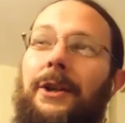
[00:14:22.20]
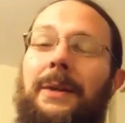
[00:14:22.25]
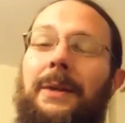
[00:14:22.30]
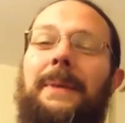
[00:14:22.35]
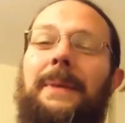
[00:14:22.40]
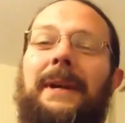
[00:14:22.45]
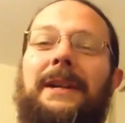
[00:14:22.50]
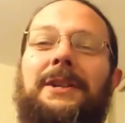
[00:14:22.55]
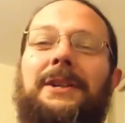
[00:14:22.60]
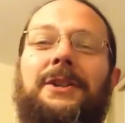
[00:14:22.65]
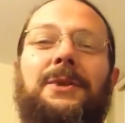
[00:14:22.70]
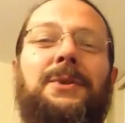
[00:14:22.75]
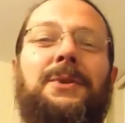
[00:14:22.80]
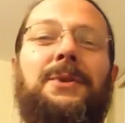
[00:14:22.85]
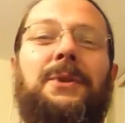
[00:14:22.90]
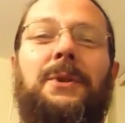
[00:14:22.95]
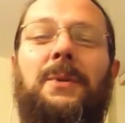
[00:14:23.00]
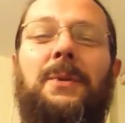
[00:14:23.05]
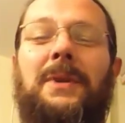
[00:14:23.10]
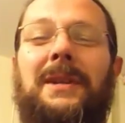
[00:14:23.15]
you can pick and
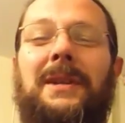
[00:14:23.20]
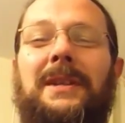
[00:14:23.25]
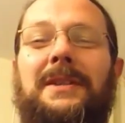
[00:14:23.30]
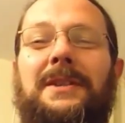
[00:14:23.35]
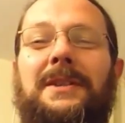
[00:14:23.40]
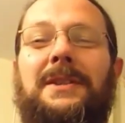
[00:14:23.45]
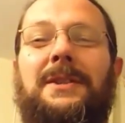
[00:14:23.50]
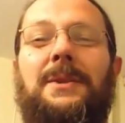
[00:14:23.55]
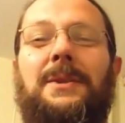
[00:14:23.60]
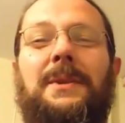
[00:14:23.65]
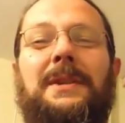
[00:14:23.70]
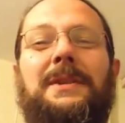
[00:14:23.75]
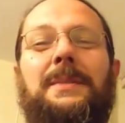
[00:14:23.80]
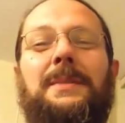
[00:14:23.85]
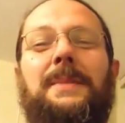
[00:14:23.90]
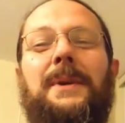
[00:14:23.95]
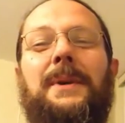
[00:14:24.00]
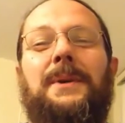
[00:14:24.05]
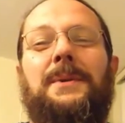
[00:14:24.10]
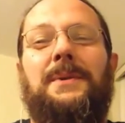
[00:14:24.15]
choose who you want to listen to, I
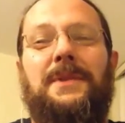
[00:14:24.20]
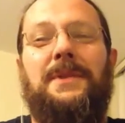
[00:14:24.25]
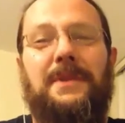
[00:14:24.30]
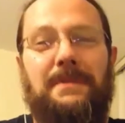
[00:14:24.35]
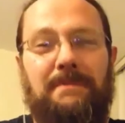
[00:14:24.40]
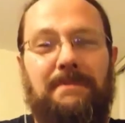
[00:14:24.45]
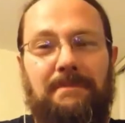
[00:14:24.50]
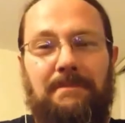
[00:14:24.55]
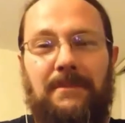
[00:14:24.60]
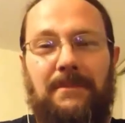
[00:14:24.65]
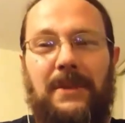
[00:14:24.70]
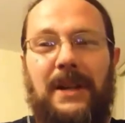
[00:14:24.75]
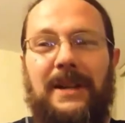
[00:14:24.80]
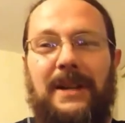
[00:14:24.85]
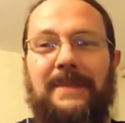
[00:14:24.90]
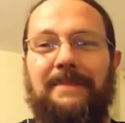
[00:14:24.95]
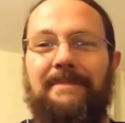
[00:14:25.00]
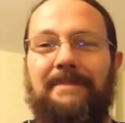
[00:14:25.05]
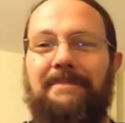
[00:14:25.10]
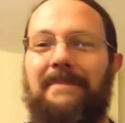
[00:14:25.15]
suppose,
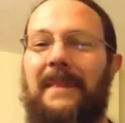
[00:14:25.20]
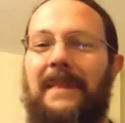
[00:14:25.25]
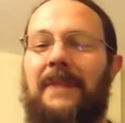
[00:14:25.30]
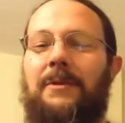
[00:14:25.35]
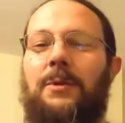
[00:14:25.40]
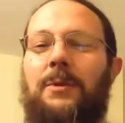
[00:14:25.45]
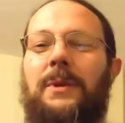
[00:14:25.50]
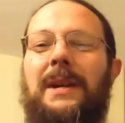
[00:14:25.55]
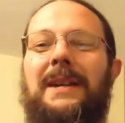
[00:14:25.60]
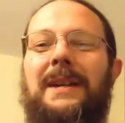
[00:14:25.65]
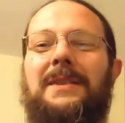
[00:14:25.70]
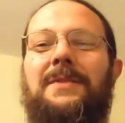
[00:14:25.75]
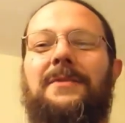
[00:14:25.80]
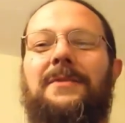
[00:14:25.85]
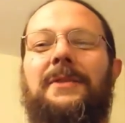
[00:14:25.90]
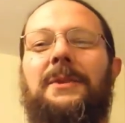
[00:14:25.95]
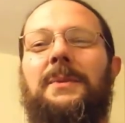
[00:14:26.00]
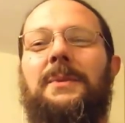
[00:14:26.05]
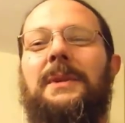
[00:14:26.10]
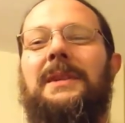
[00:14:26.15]
right? Mm-hmm. Everyone has
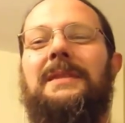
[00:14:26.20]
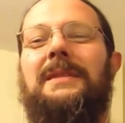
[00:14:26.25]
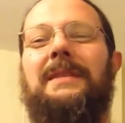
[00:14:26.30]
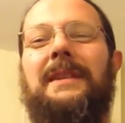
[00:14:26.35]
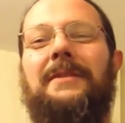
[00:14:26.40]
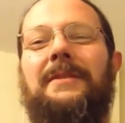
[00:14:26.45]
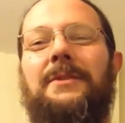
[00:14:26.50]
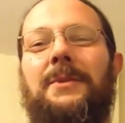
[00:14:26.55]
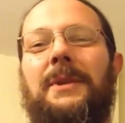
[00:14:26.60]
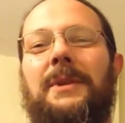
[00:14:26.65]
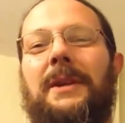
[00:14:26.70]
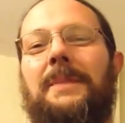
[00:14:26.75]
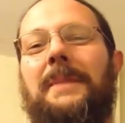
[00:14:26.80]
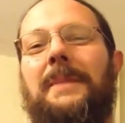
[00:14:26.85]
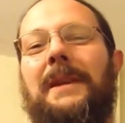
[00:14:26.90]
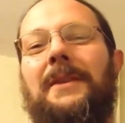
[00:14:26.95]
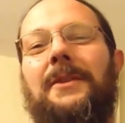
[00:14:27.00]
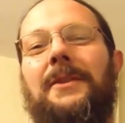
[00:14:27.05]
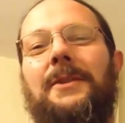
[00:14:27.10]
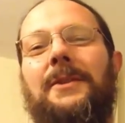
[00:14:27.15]
free will. Everyone can
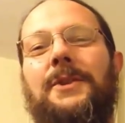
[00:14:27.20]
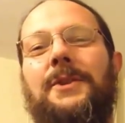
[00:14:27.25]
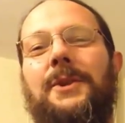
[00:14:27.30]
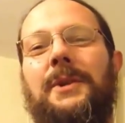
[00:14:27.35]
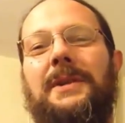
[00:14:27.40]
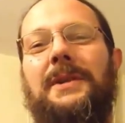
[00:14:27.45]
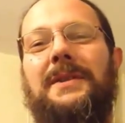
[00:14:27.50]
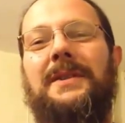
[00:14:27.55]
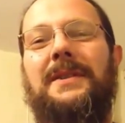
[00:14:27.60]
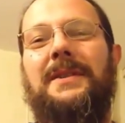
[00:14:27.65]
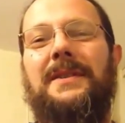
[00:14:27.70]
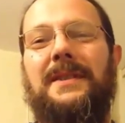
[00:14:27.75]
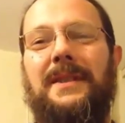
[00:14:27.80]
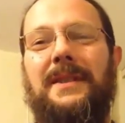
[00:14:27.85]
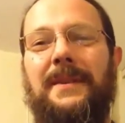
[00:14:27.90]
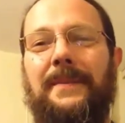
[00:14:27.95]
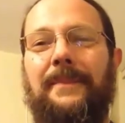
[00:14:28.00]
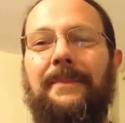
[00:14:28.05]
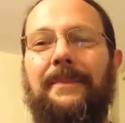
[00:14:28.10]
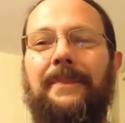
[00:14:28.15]
make their own
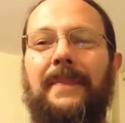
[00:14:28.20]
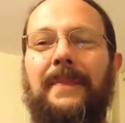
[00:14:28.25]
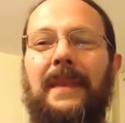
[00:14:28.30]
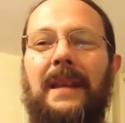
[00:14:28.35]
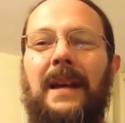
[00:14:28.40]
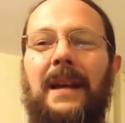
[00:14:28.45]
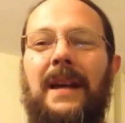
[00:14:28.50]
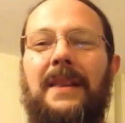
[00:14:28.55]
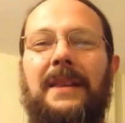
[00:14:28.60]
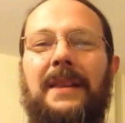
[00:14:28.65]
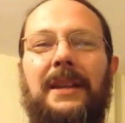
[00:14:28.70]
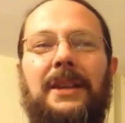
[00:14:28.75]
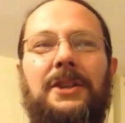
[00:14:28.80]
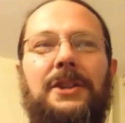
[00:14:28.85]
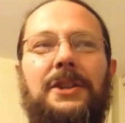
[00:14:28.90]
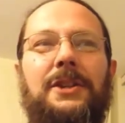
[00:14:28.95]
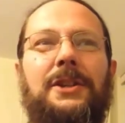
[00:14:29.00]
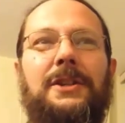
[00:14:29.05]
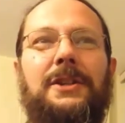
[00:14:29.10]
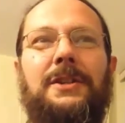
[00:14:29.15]
choices. Mm-hmm. I think
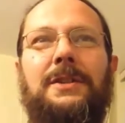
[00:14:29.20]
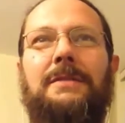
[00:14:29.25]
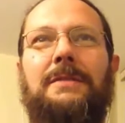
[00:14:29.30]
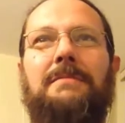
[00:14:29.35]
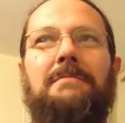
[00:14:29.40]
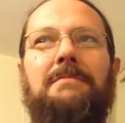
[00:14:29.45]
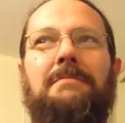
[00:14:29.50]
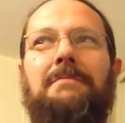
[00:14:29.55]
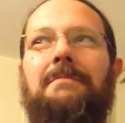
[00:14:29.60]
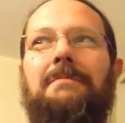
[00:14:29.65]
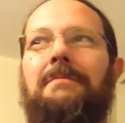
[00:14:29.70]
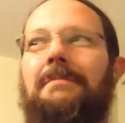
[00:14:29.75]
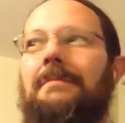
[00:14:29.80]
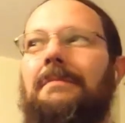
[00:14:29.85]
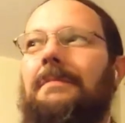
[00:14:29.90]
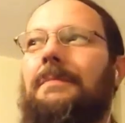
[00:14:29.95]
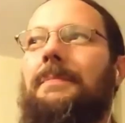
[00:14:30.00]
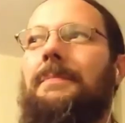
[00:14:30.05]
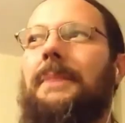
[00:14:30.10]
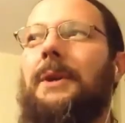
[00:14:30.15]
you should just
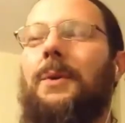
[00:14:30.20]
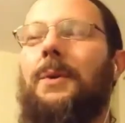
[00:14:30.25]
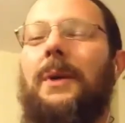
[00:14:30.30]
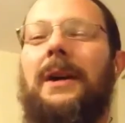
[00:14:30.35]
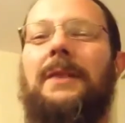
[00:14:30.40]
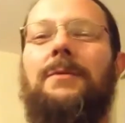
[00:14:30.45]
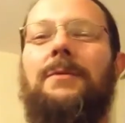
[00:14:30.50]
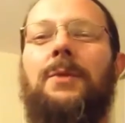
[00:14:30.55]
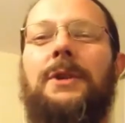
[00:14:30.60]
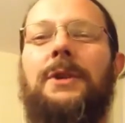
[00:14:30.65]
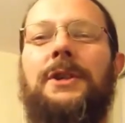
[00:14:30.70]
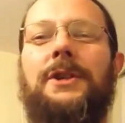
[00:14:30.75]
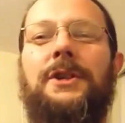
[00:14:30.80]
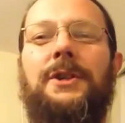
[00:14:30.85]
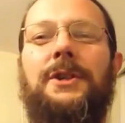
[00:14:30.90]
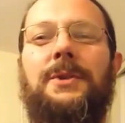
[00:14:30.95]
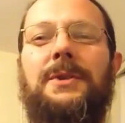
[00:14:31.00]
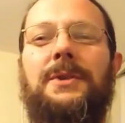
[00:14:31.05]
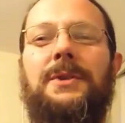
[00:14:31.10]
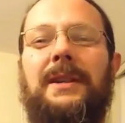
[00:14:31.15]
be aware of what you're
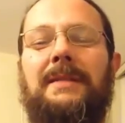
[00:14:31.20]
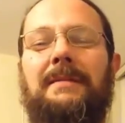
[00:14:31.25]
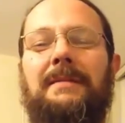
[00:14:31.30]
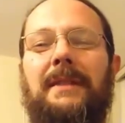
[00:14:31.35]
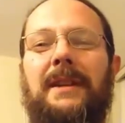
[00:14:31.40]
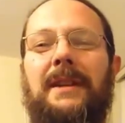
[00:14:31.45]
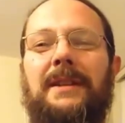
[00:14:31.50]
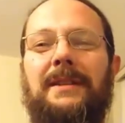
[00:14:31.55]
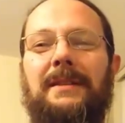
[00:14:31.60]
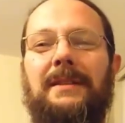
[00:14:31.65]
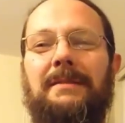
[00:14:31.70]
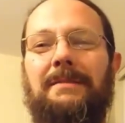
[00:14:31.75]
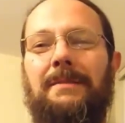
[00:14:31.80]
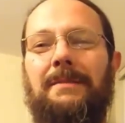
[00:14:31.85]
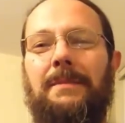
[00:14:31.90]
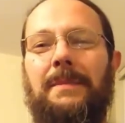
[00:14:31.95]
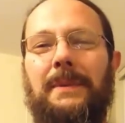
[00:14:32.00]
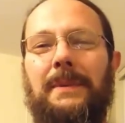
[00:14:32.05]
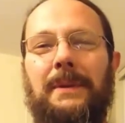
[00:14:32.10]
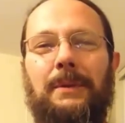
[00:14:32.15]
choosing and
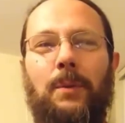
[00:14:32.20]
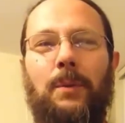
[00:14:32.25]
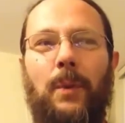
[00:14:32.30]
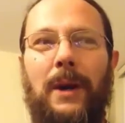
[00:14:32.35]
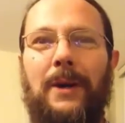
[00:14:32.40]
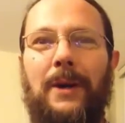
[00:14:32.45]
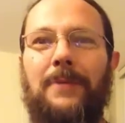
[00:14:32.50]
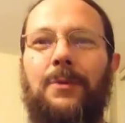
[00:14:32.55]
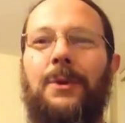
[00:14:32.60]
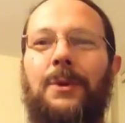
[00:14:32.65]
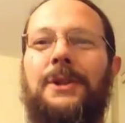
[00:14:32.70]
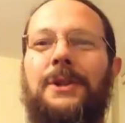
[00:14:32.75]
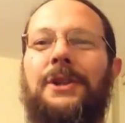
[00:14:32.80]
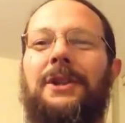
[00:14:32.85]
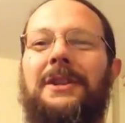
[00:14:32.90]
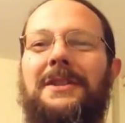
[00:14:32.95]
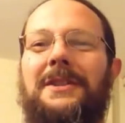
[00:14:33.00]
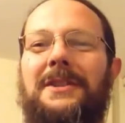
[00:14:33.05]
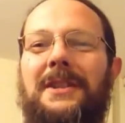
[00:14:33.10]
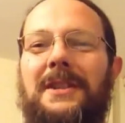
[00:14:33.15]
be aware of what
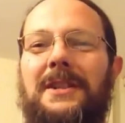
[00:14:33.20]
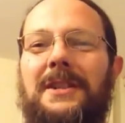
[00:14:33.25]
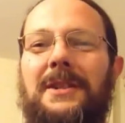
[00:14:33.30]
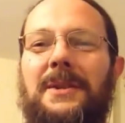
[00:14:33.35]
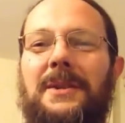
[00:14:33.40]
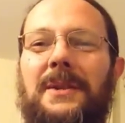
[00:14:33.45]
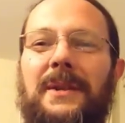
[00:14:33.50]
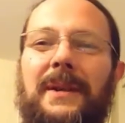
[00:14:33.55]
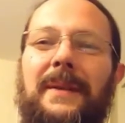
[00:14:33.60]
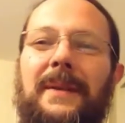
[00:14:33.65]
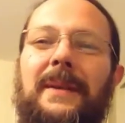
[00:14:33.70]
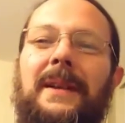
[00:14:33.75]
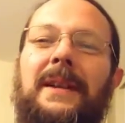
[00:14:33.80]
you're listening to.